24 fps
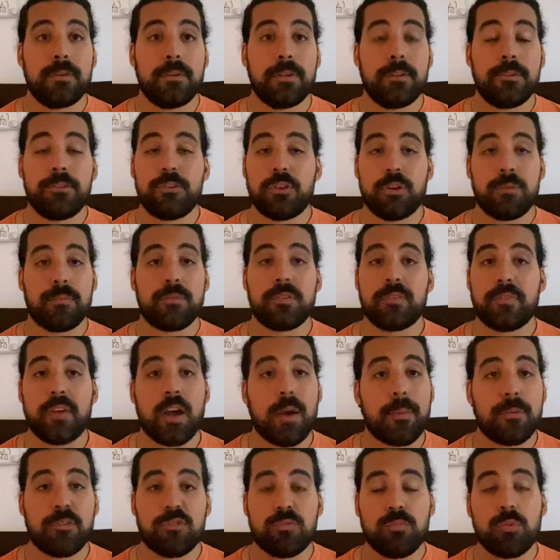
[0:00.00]
in terms of
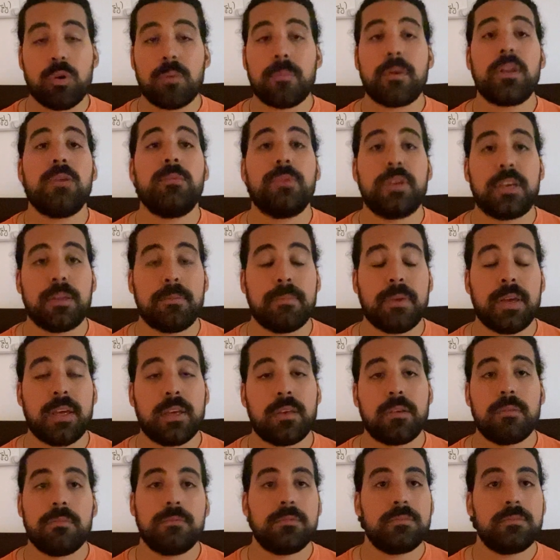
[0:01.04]
how much more money we can make.